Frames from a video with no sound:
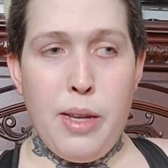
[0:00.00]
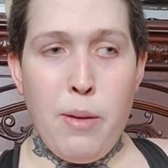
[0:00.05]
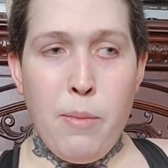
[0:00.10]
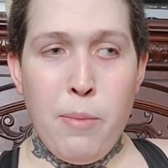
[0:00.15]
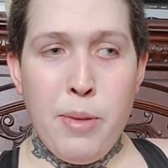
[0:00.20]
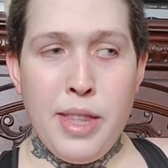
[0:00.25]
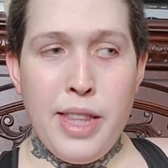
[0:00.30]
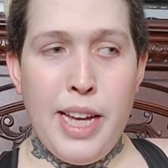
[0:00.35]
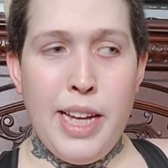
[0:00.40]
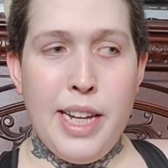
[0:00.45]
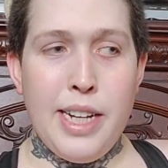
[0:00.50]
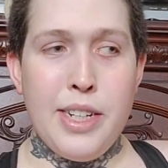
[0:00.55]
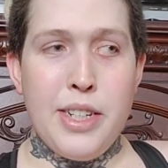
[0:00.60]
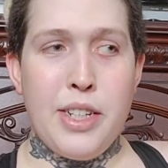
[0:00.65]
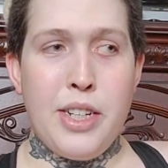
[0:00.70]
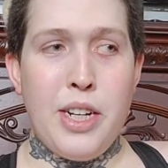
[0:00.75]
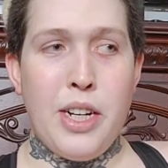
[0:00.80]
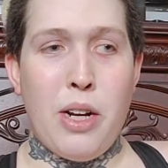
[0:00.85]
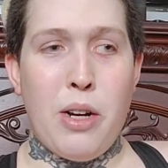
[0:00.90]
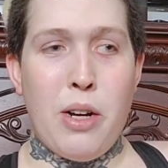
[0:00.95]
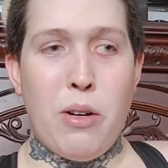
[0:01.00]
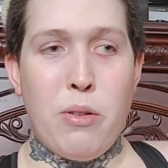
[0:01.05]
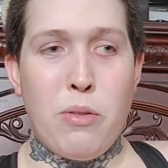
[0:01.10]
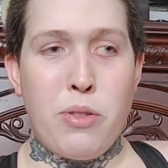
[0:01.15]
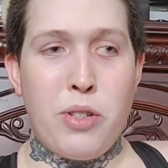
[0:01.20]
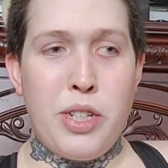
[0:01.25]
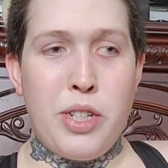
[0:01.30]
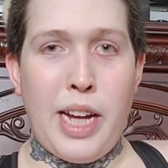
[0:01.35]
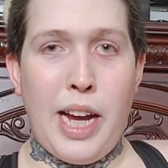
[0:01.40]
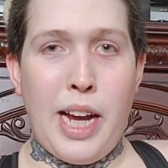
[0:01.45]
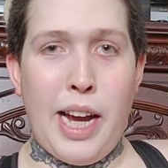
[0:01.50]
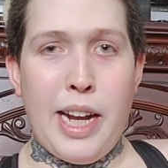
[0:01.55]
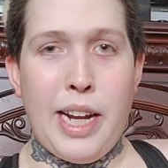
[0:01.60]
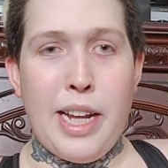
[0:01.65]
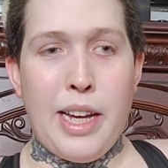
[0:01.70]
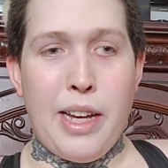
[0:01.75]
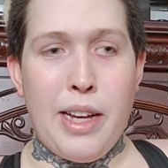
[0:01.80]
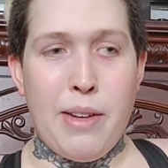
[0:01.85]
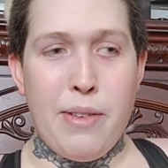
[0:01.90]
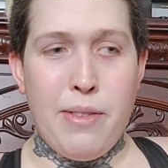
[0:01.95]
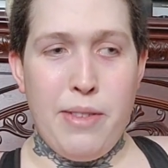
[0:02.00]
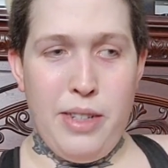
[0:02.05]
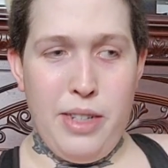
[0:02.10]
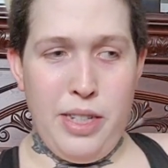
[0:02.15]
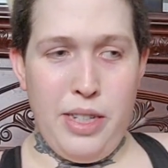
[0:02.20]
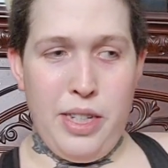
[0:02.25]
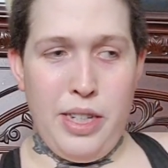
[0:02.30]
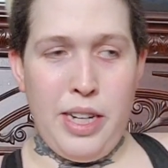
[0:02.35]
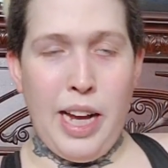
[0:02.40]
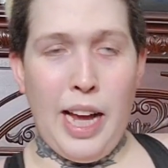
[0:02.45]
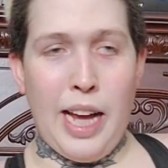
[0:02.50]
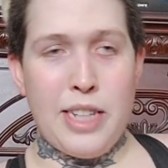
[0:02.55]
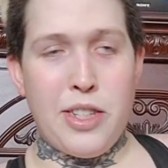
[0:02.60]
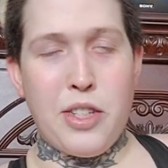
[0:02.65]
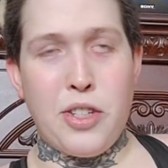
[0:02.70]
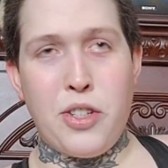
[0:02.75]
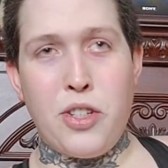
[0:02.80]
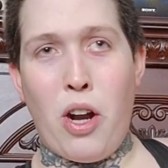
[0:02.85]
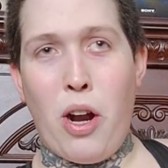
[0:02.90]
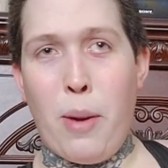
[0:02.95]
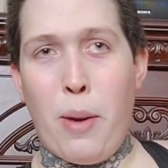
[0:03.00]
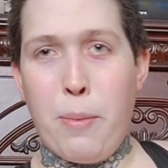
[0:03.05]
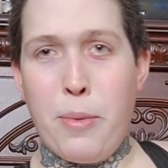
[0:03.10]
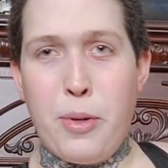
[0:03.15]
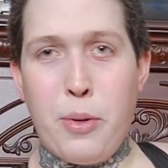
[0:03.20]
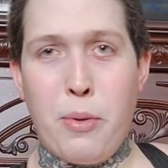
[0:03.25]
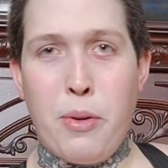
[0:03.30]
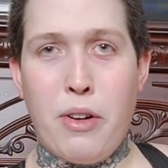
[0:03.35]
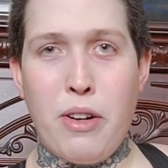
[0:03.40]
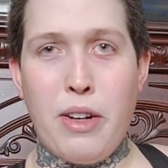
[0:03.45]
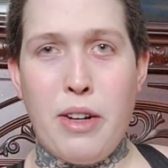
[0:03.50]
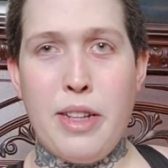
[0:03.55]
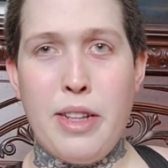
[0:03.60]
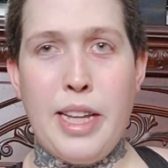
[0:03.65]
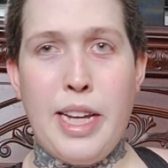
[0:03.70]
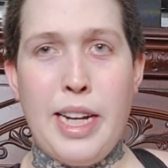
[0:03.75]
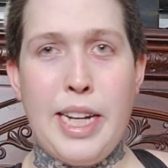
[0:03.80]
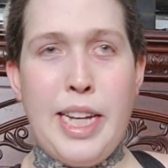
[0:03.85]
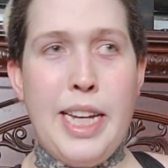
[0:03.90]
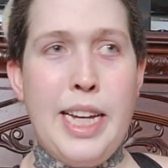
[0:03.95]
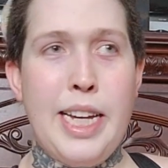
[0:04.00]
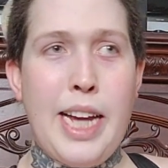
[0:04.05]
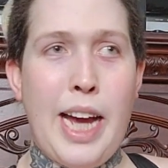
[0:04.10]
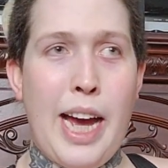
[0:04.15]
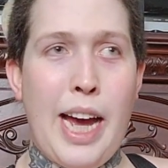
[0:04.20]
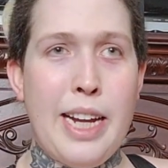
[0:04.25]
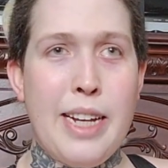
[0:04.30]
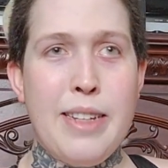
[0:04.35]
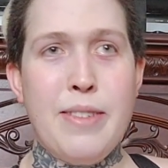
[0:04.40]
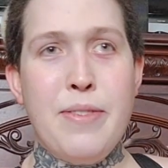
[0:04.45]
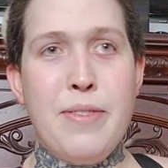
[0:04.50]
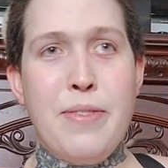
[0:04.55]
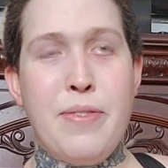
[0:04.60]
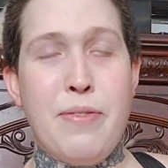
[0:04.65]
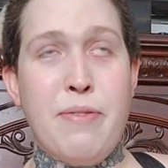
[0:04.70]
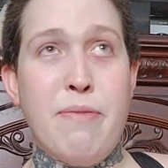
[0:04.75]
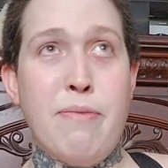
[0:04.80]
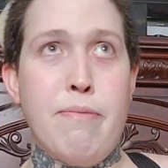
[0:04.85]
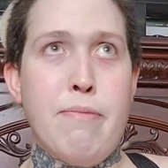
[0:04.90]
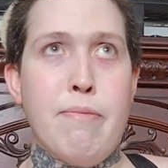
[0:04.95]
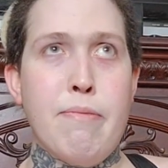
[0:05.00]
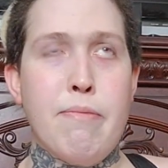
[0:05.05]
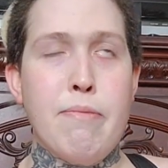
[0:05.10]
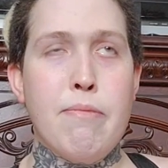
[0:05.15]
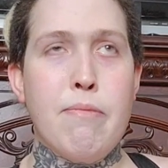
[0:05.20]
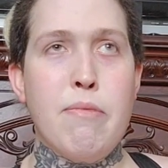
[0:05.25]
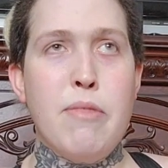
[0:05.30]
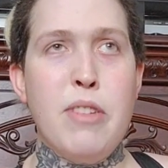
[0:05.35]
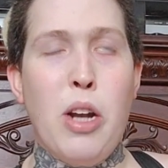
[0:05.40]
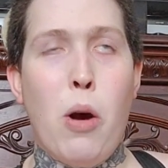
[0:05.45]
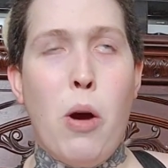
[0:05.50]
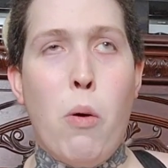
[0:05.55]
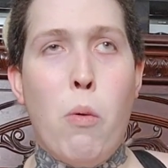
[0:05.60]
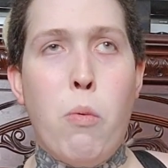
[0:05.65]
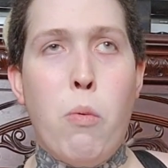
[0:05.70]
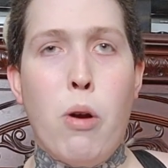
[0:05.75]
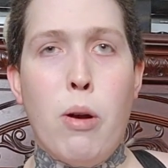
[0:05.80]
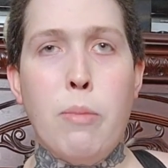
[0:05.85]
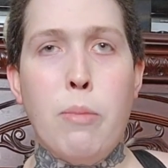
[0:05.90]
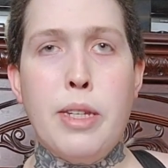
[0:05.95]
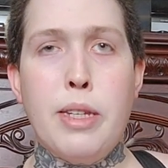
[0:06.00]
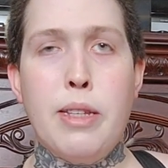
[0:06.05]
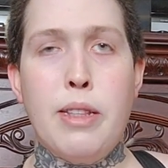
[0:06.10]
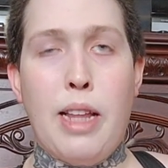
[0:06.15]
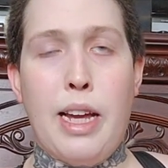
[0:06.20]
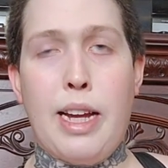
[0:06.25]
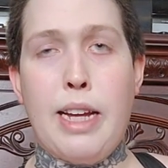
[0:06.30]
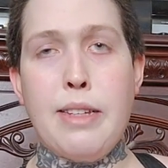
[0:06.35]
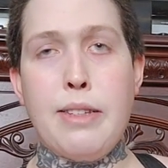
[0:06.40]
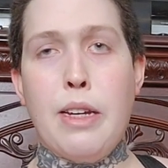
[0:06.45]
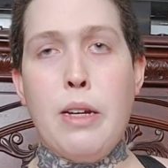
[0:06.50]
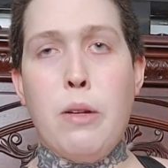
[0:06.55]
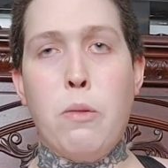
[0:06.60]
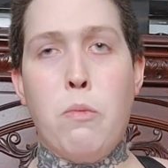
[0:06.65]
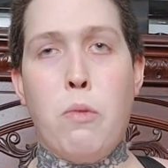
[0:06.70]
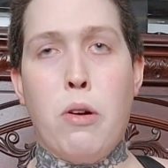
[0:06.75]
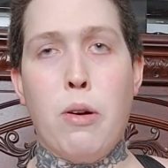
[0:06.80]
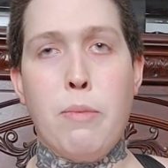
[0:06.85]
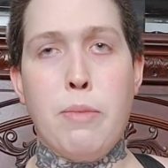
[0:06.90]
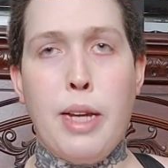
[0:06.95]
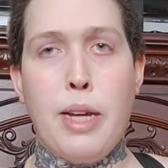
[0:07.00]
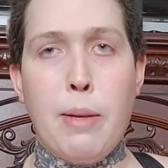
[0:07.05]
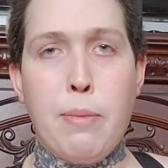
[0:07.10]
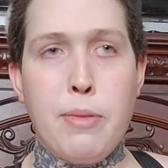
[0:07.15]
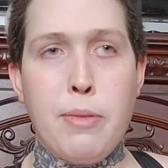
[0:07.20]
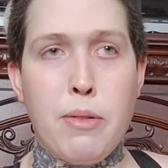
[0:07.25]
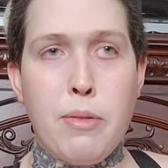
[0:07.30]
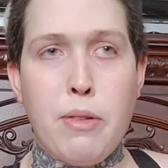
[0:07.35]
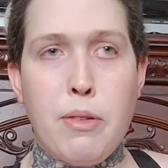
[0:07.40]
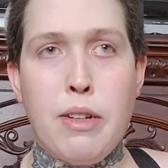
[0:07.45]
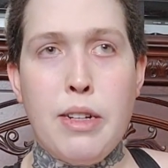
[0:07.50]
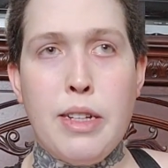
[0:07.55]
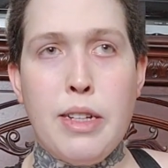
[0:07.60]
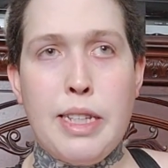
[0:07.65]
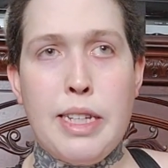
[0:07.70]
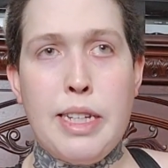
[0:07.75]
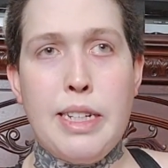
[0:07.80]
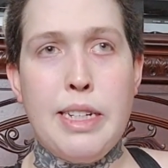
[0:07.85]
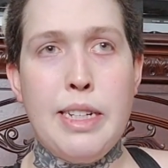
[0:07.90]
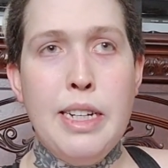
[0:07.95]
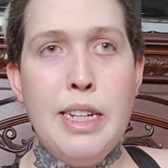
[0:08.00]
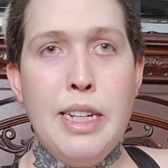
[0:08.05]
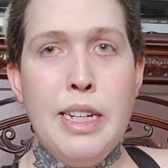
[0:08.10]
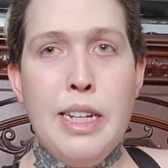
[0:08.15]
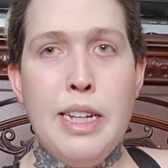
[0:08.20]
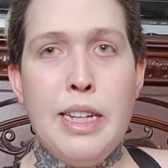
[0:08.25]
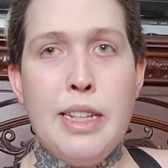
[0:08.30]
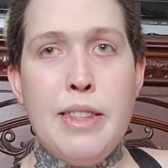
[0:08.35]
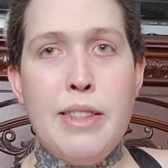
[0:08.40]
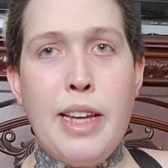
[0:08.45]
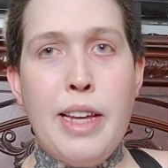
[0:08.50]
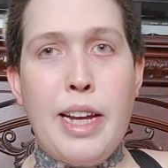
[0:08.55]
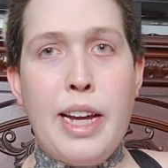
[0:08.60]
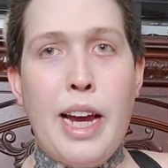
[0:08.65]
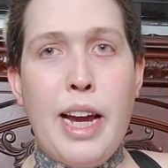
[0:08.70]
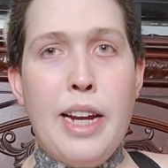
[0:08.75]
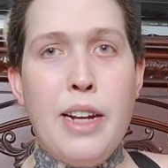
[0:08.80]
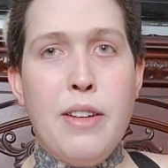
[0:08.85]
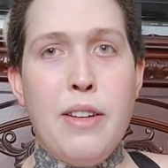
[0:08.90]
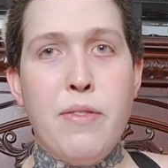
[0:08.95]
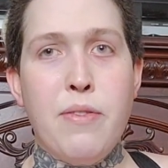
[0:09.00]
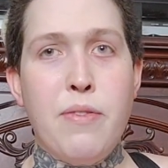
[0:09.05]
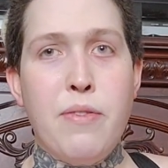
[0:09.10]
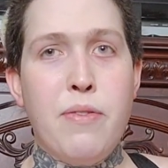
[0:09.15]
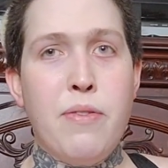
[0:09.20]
but then, she kind of has a charm to her, and then he kind of, warms, like I said, warms up to her, and then they kind of